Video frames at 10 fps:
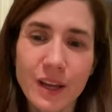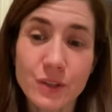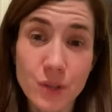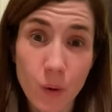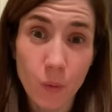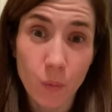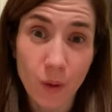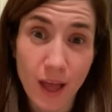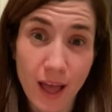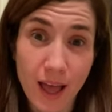So,
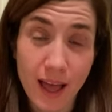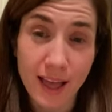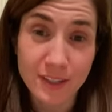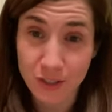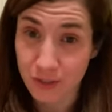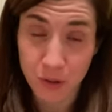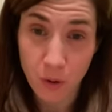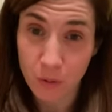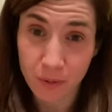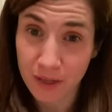uh, just to
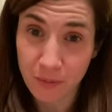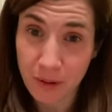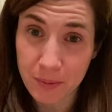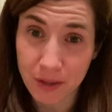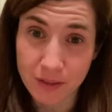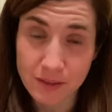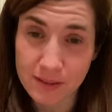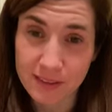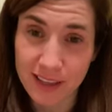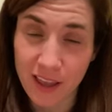quote Reading Rainbow,
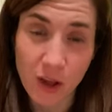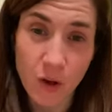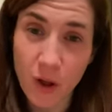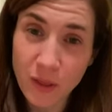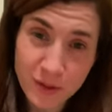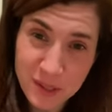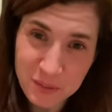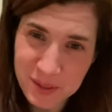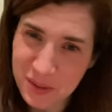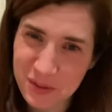they, all those
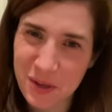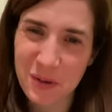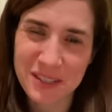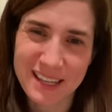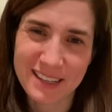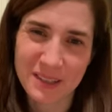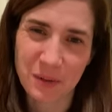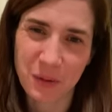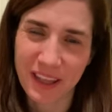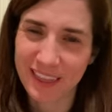episodes always
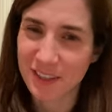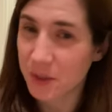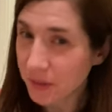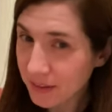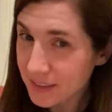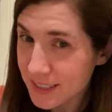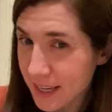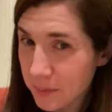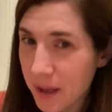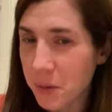ended with You don't have to
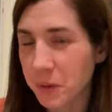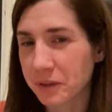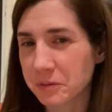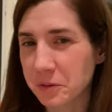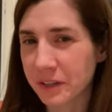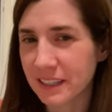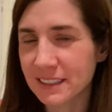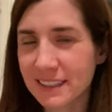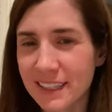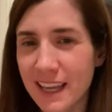take my word for
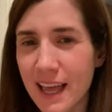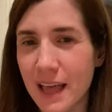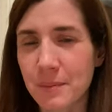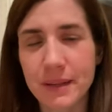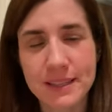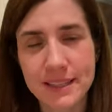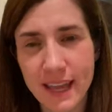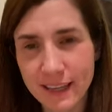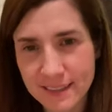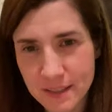it, um, but it's an
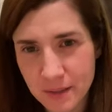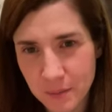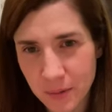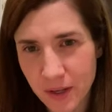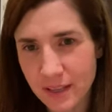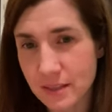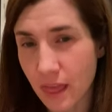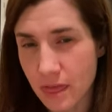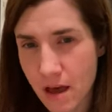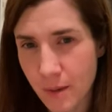excellent book. It's a
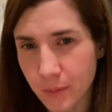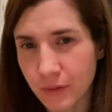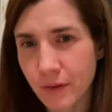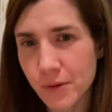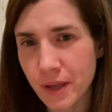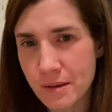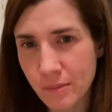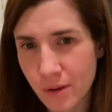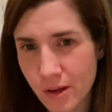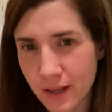thought provoking
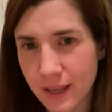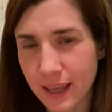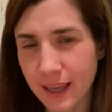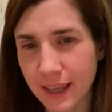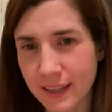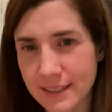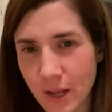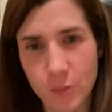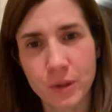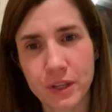book, and I
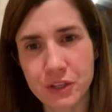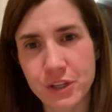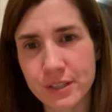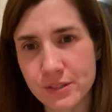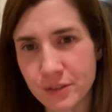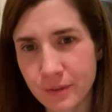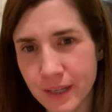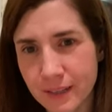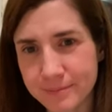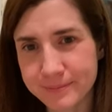hope you get a chance to read
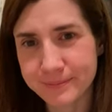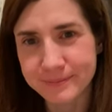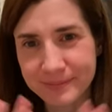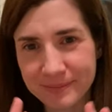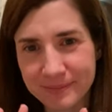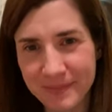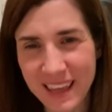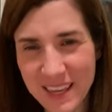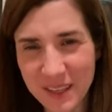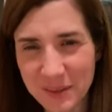it.
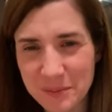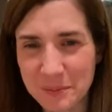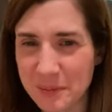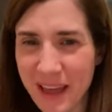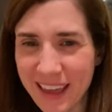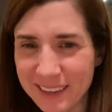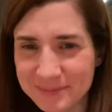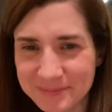Thank you. Bye bye.